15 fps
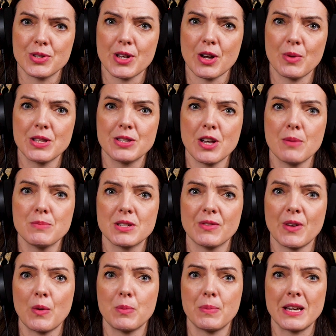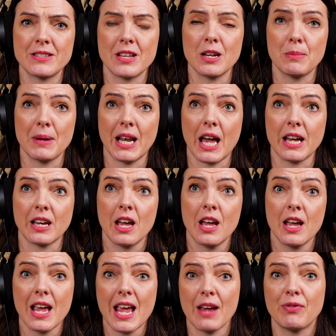So in terms of it would basically be like
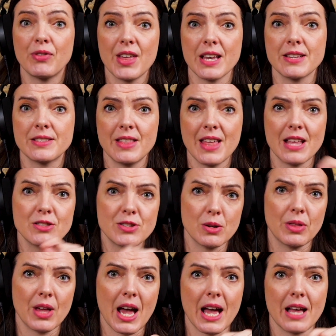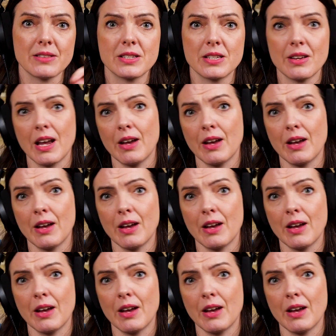if this then do that,